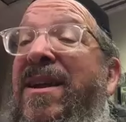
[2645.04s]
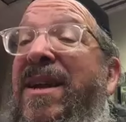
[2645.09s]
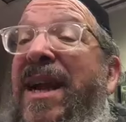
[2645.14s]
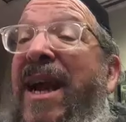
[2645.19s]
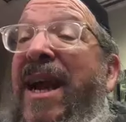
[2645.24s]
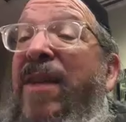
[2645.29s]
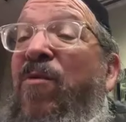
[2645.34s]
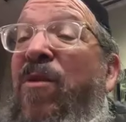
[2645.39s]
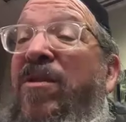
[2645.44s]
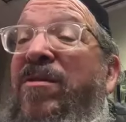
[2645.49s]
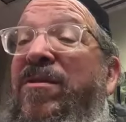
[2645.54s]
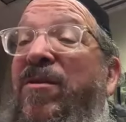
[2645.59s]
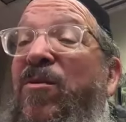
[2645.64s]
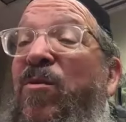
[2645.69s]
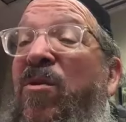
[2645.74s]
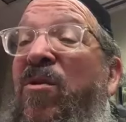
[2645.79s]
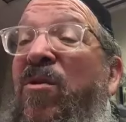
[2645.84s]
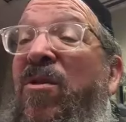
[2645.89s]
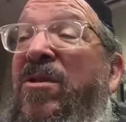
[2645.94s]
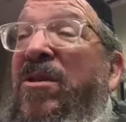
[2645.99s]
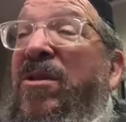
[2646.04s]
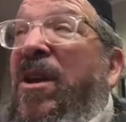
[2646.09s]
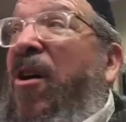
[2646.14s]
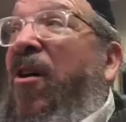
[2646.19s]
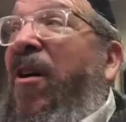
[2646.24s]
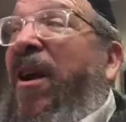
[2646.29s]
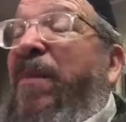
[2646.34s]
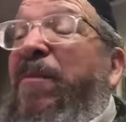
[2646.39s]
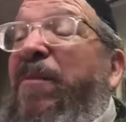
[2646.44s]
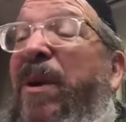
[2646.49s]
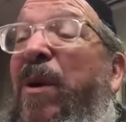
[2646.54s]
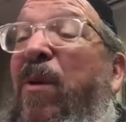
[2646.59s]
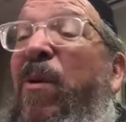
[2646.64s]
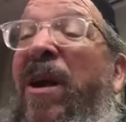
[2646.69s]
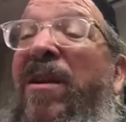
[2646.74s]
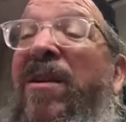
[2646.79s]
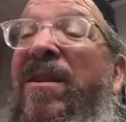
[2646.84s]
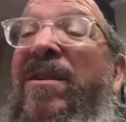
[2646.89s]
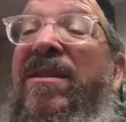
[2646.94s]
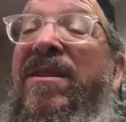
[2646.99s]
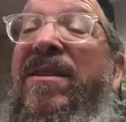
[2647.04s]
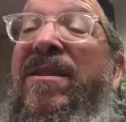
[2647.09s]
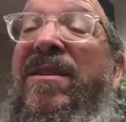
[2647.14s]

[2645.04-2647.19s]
God runs the world. All right, be well.